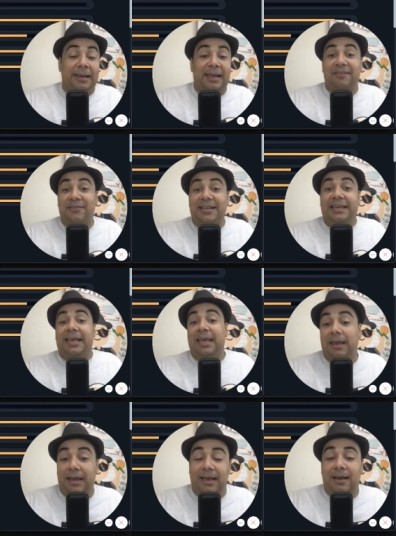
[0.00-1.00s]
N F T
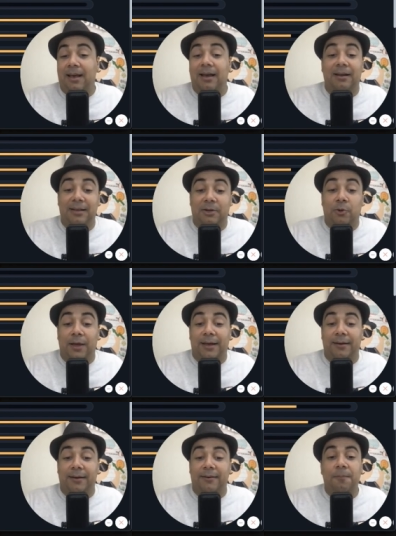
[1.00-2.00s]
uh, character to
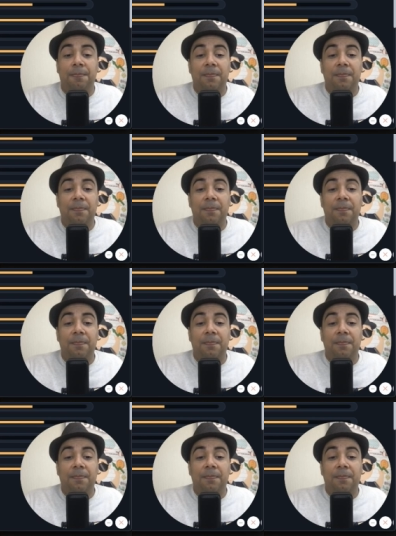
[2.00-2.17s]
get.